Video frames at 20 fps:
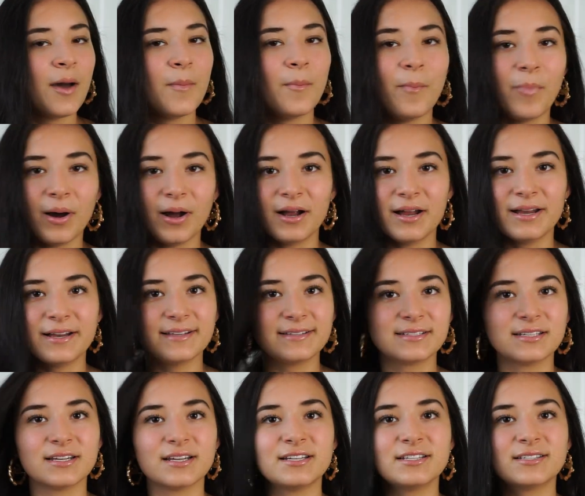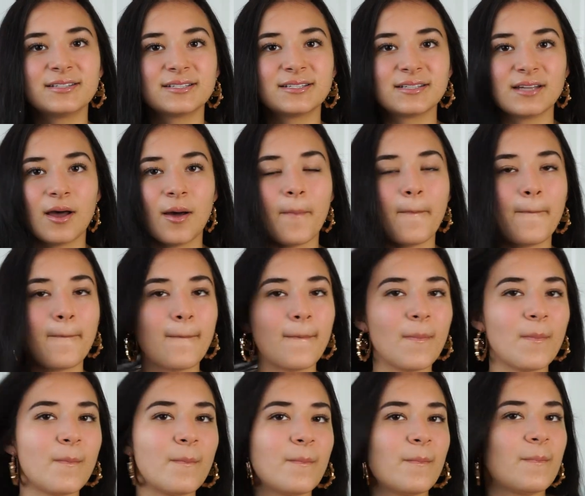But it is a nice,
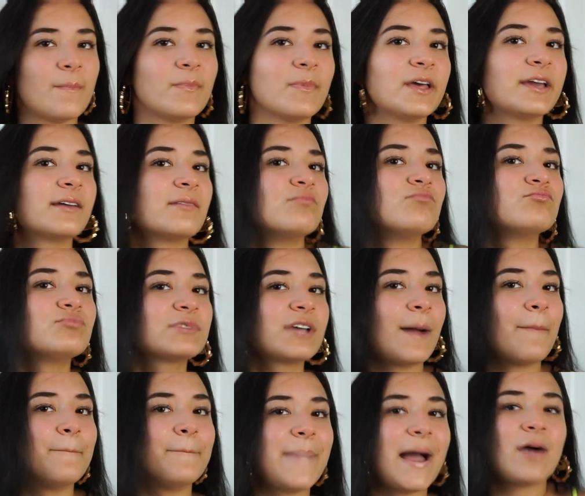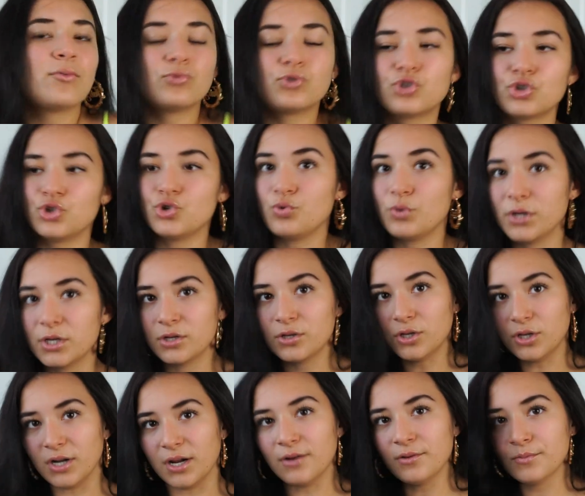like, got bounce to it,
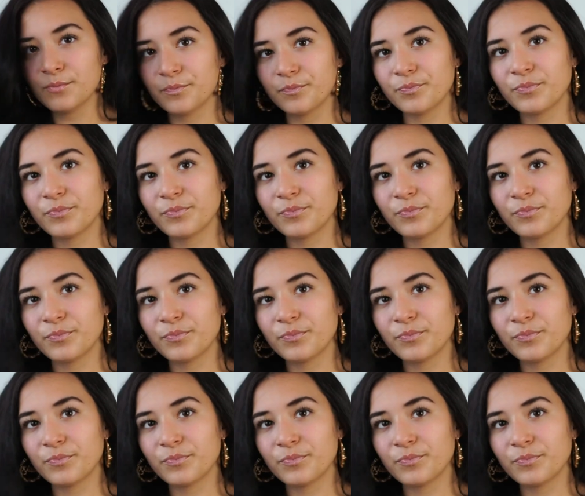you know?